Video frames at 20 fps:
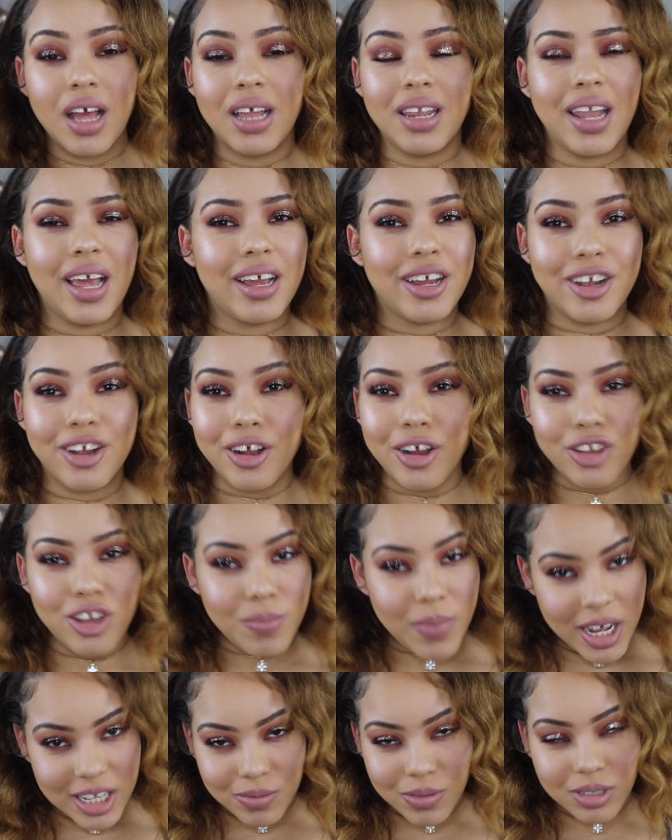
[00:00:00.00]
Like, girl,
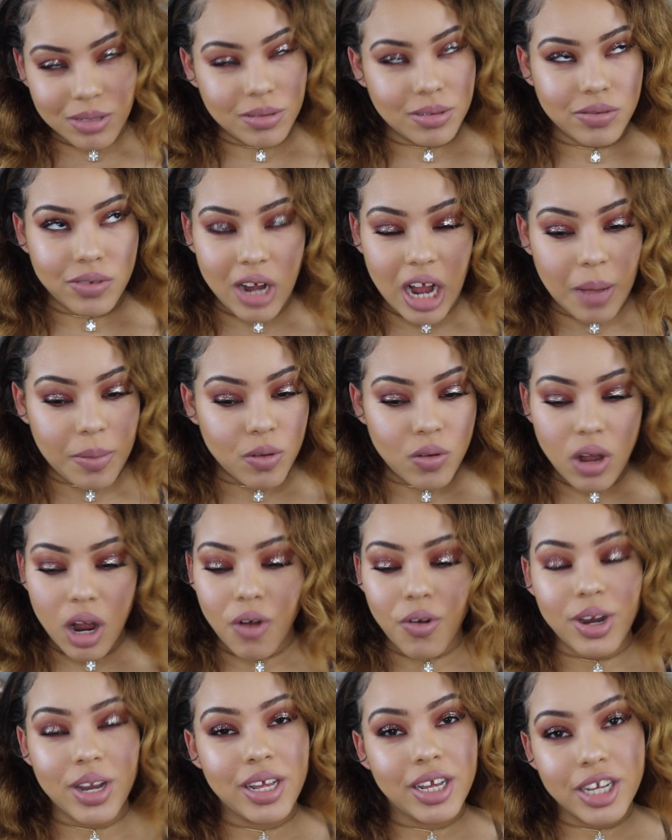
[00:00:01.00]
you might as well subscribe. You
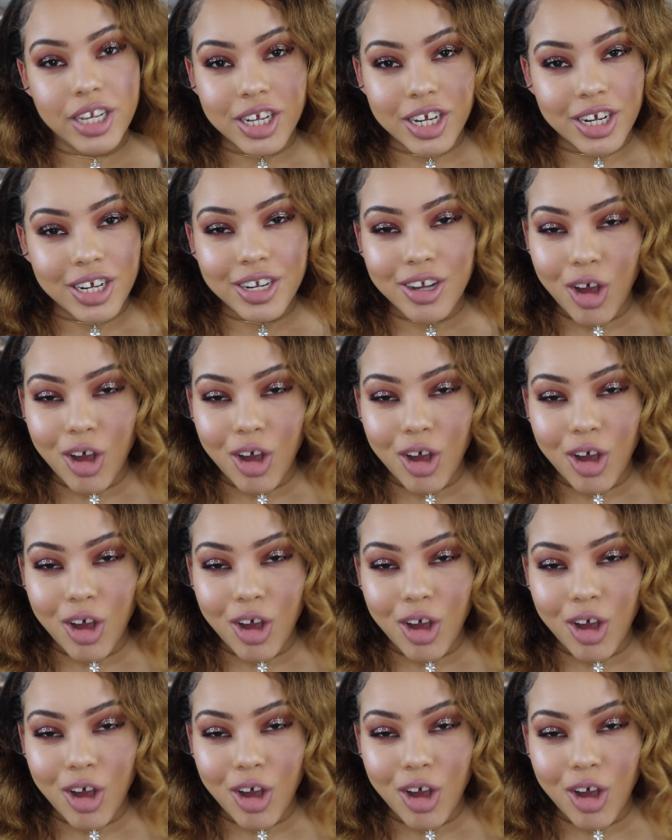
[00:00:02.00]
already here.